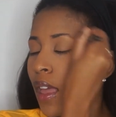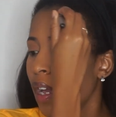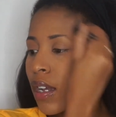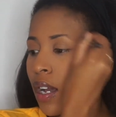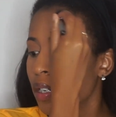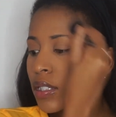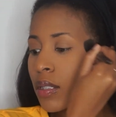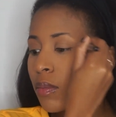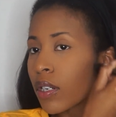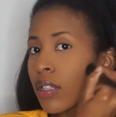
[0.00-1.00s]
I
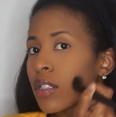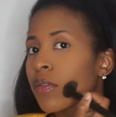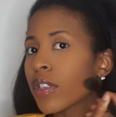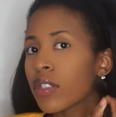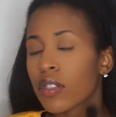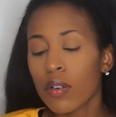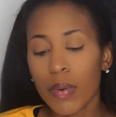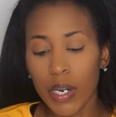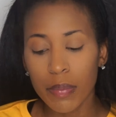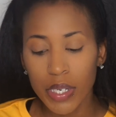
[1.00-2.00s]
honestly bought this for the sole
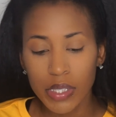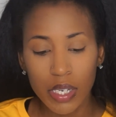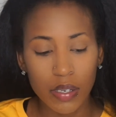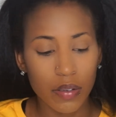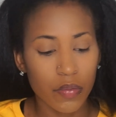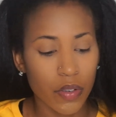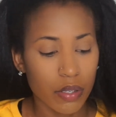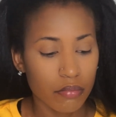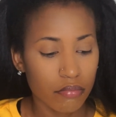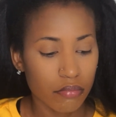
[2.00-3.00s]
purpose of
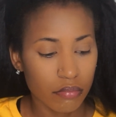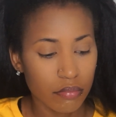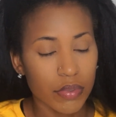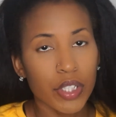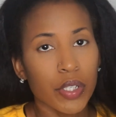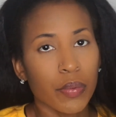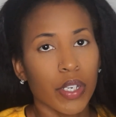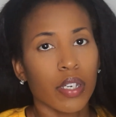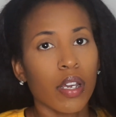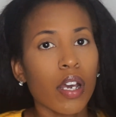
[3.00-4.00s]

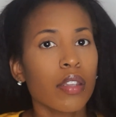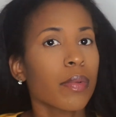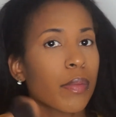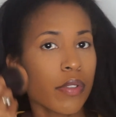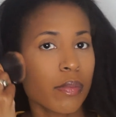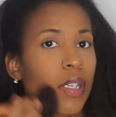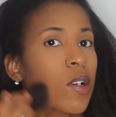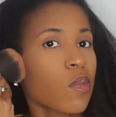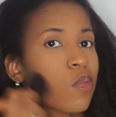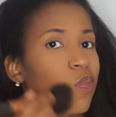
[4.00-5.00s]
doing other people's
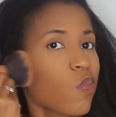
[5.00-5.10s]
makeup.